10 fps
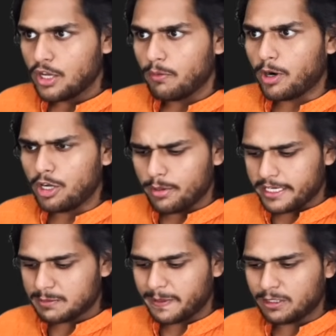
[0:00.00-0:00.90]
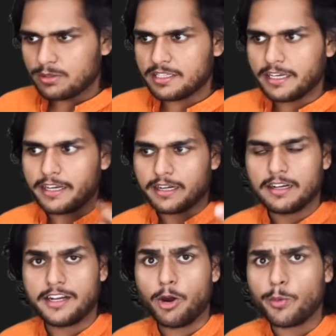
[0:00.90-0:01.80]
What do you expect to see here?
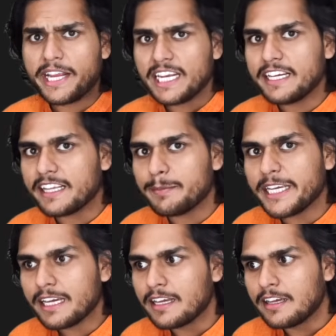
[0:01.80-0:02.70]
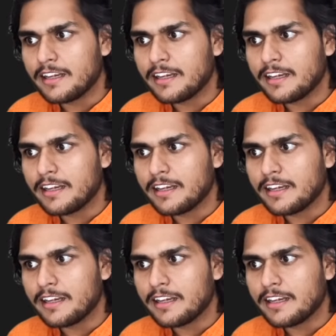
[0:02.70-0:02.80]
Now quickly tell me.